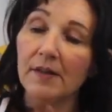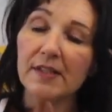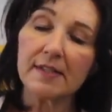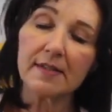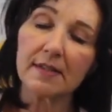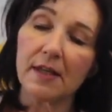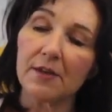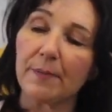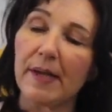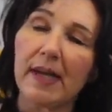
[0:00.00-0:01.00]
This is
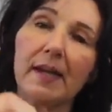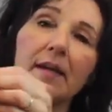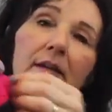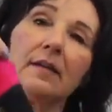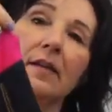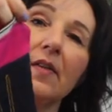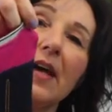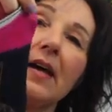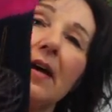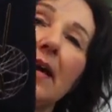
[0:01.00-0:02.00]
another bag
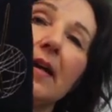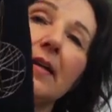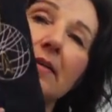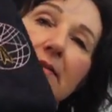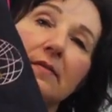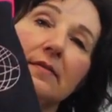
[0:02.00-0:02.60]
that I